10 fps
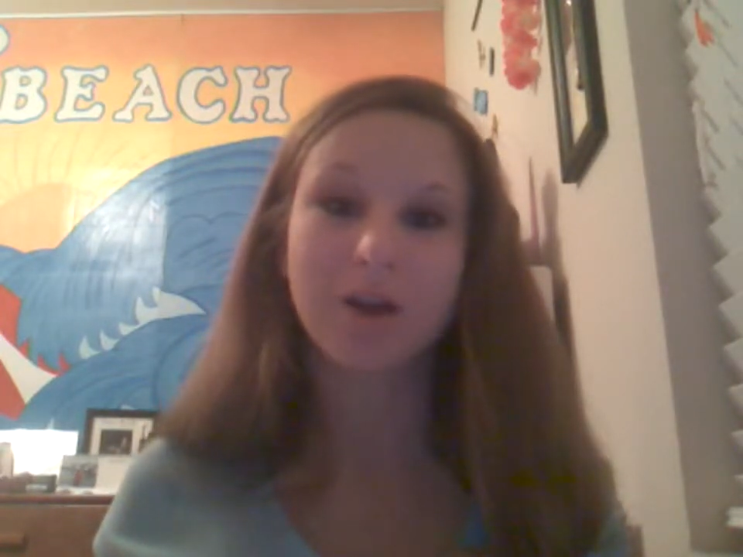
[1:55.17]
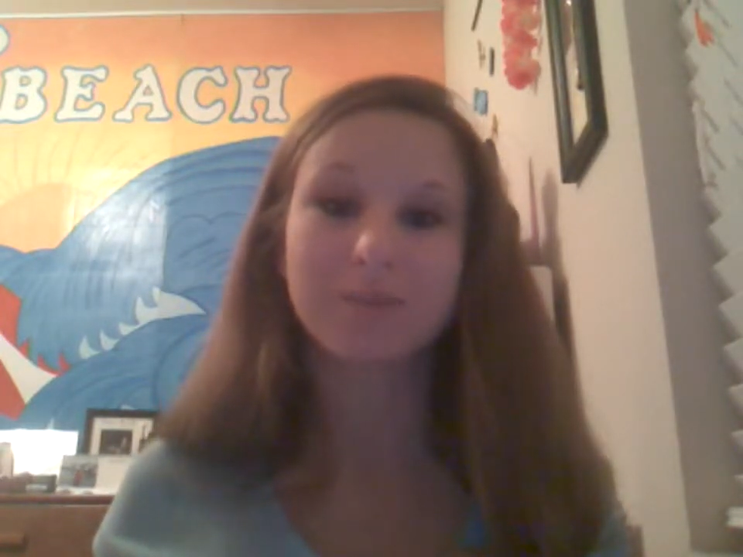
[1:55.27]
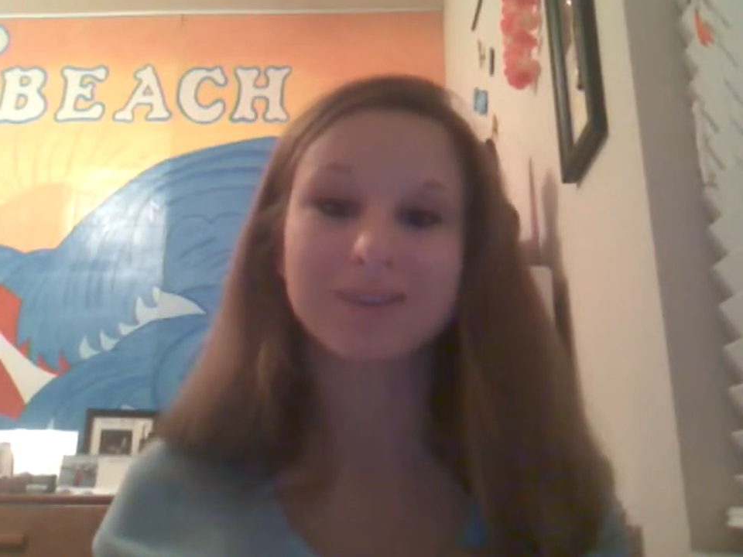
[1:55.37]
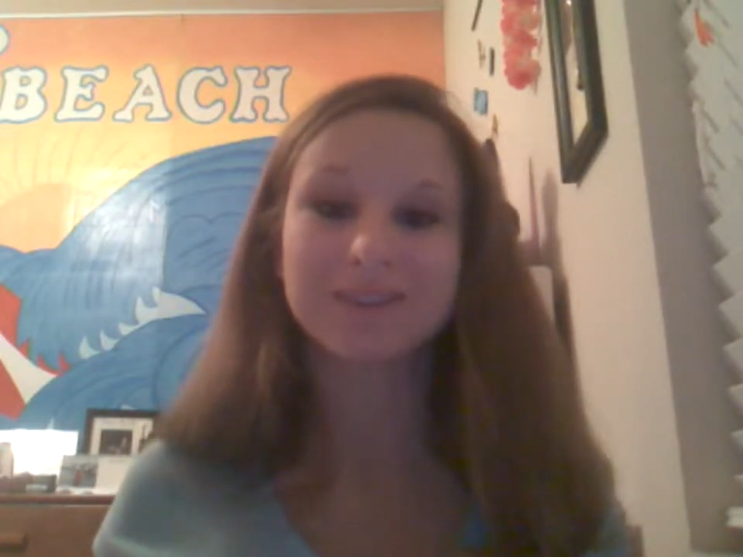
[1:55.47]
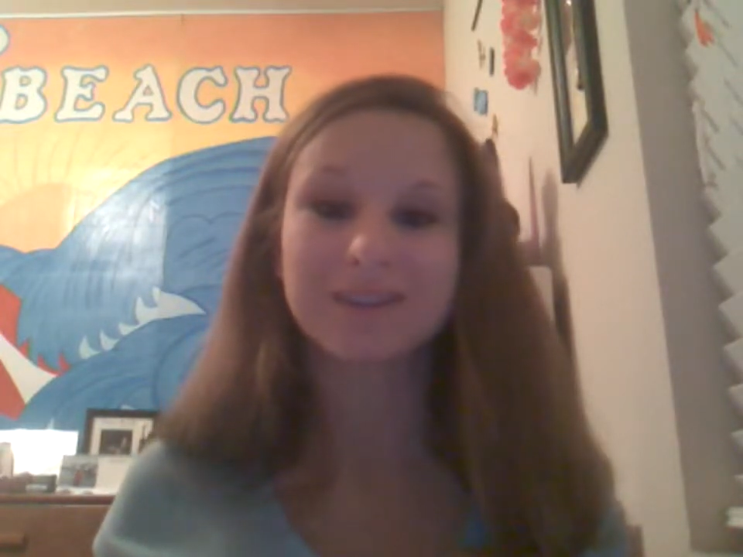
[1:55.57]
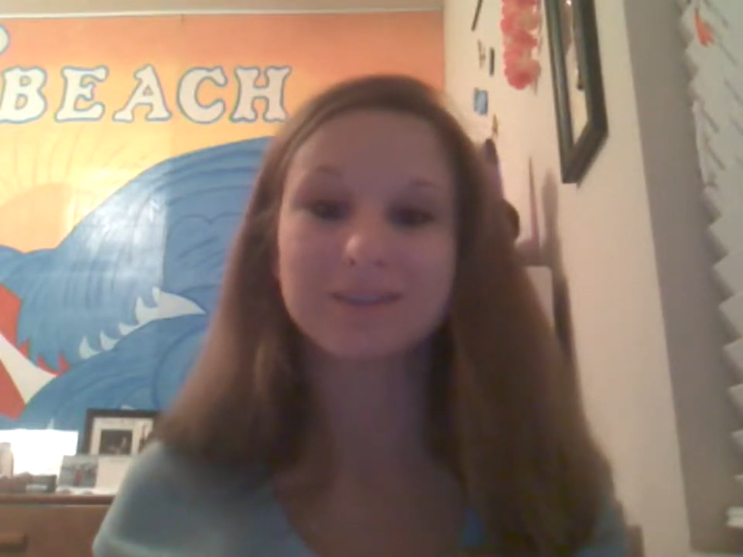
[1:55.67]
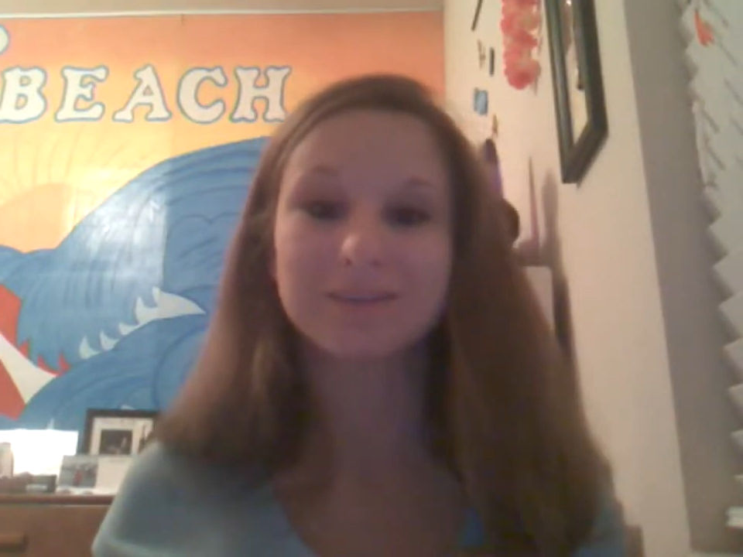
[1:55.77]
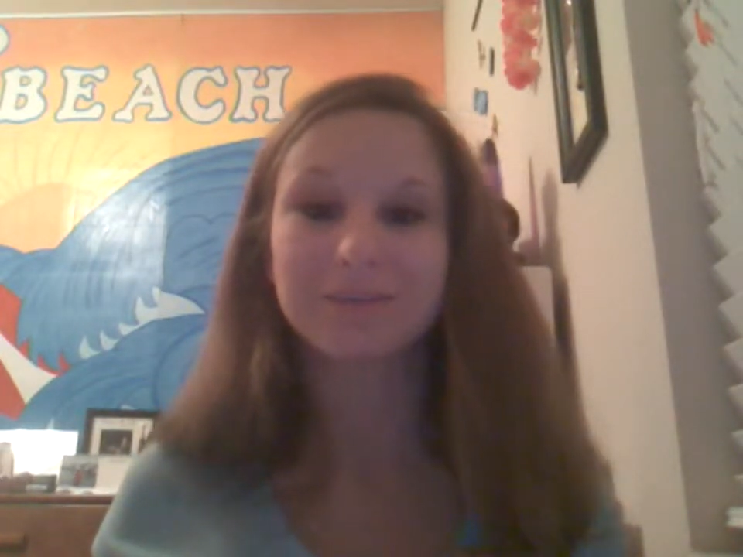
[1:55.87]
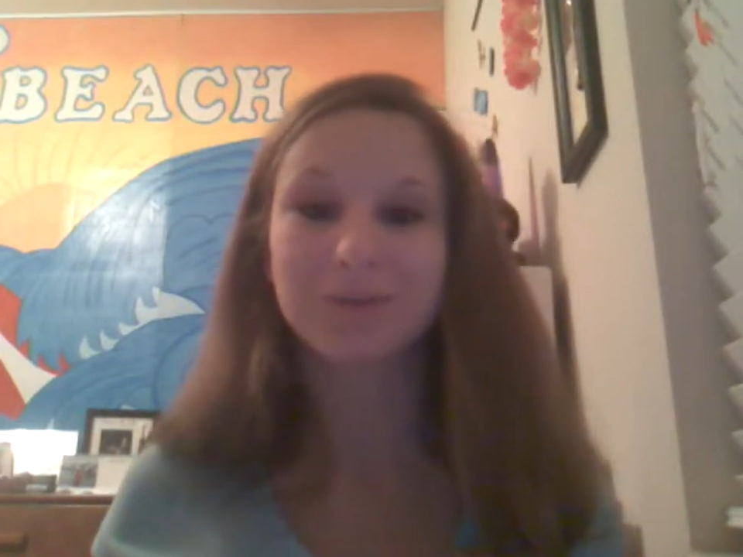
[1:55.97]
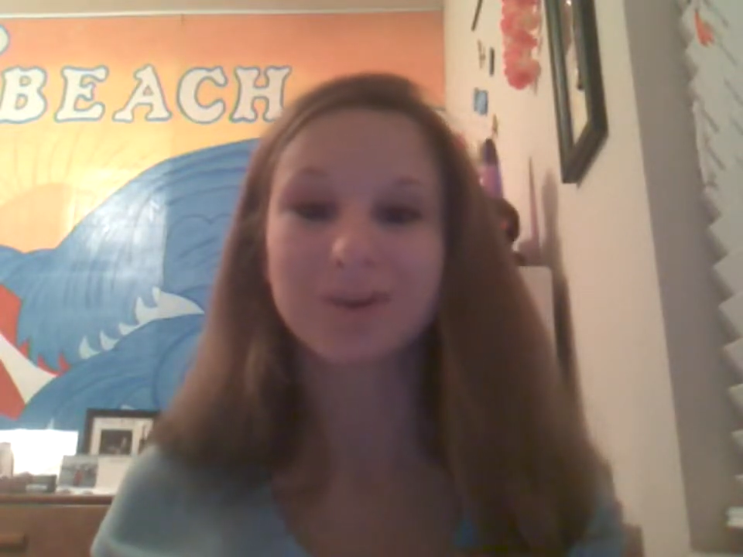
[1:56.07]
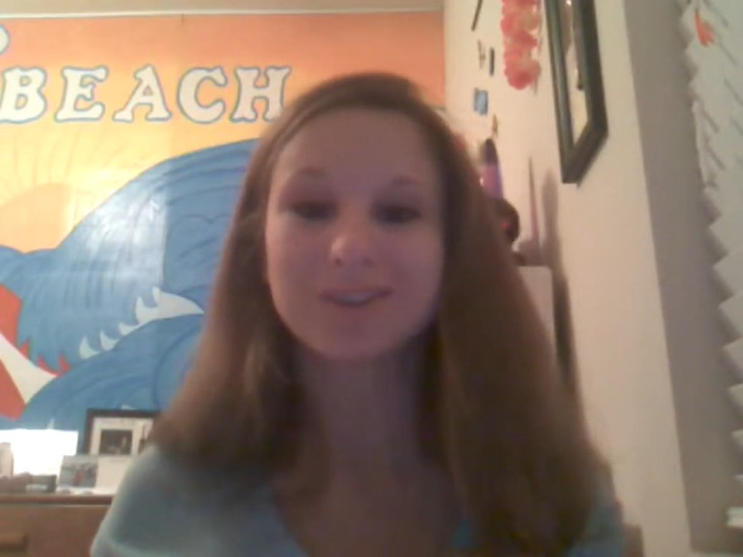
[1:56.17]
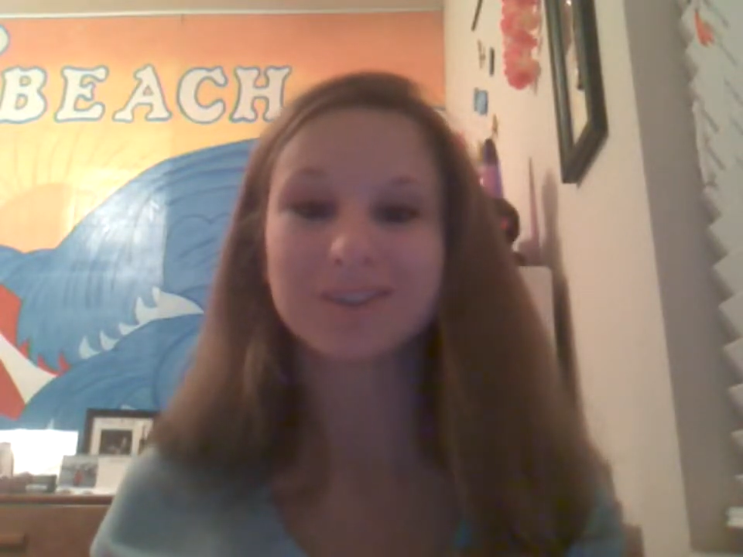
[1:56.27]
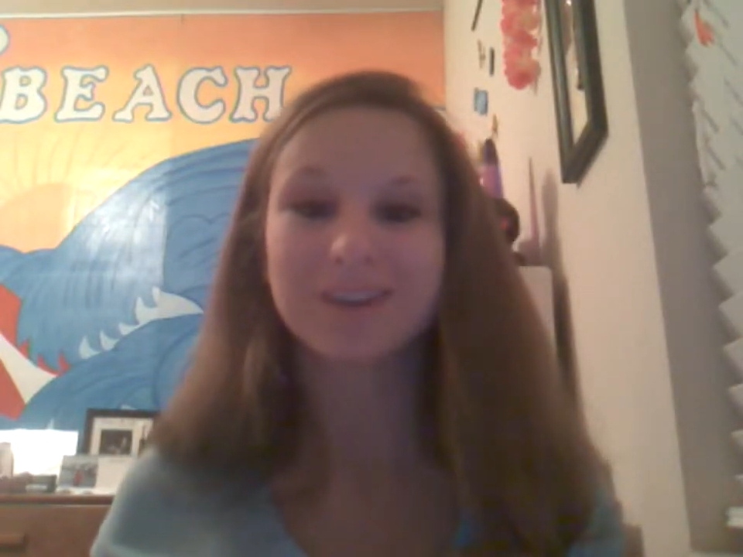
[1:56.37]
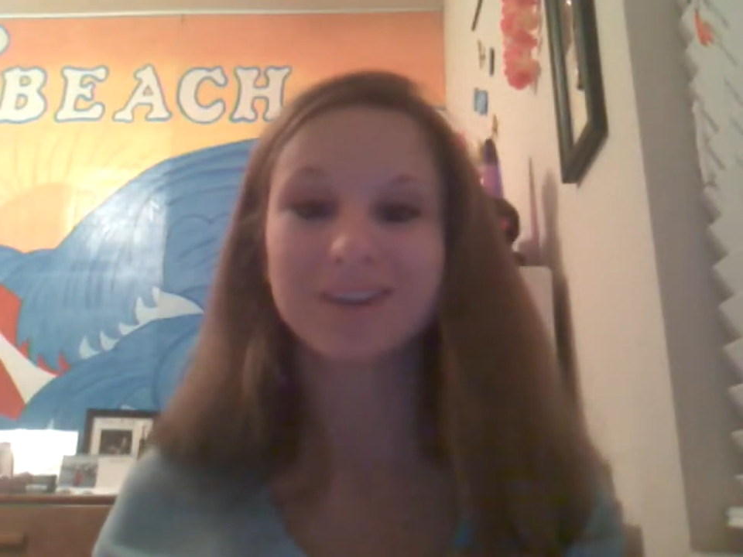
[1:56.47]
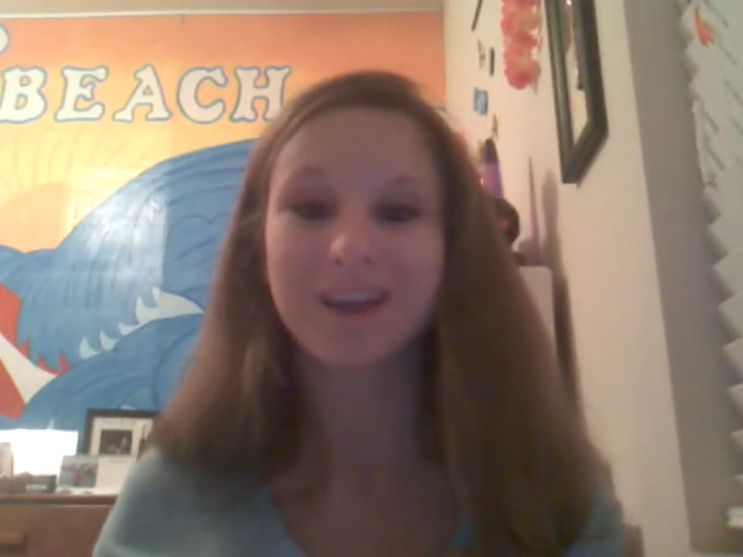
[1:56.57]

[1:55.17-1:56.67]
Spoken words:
common sense, of course,